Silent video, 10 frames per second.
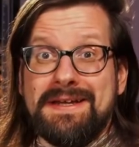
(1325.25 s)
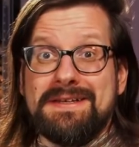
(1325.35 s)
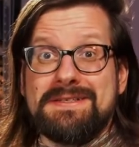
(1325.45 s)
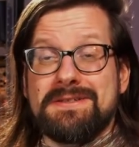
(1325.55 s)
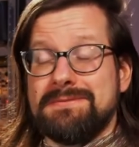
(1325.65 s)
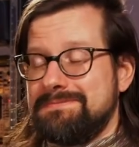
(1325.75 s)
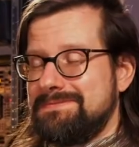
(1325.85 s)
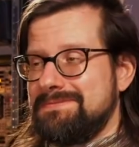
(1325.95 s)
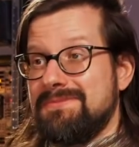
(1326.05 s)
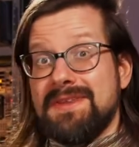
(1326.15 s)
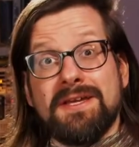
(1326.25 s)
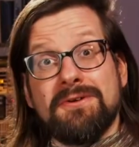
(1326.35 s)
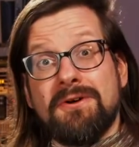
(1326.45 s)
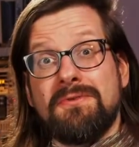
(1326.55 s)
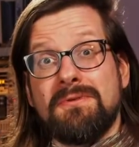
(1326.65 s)
So thank
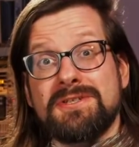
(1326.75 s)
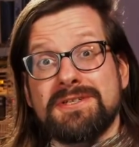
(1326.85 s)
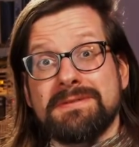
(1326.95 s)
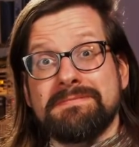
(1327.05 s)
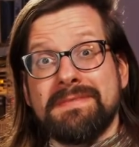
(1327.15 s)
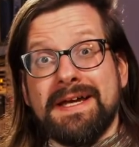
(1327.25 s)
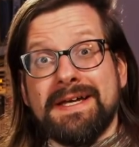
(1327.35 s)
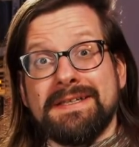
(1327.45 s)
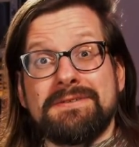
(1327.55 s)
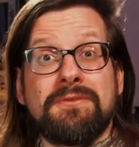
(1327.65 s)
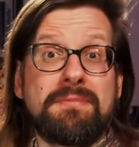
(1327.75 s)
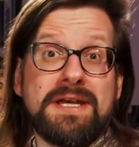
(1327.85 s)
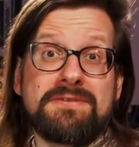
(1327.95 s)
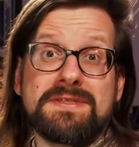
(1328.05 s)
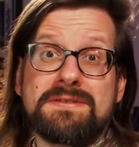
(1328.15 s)
you all for watching, and to the
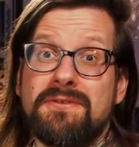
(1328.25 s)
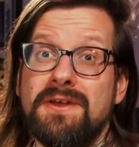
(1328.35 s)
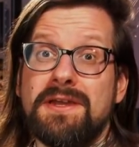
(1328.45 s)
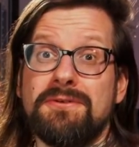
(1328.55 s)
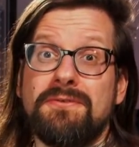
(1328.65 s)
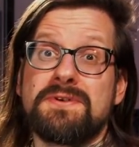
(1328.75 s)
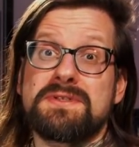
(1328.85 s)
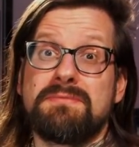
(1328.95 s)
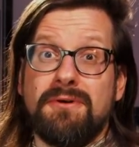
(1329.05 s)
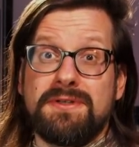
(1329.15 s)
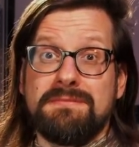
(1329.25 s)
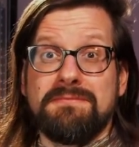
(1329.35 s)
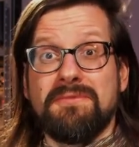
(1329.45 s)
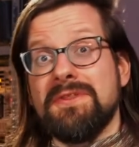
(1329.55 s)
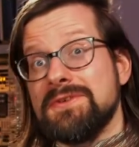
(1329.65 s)
patrons, thank you all for supporting.
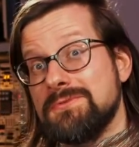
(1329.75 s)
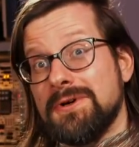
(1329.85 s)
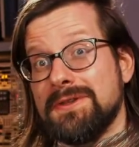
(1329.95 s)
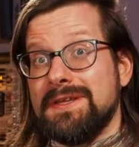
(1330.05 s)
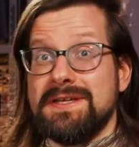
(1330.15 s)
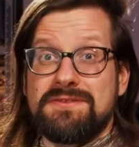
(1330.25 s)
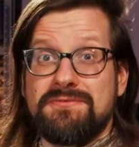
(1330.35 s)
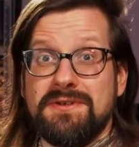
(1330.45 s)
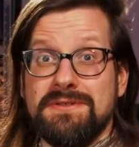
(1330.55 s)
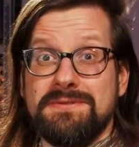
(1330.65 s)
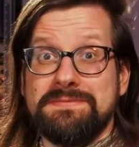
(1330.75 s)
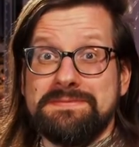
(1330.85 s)
This one is for you.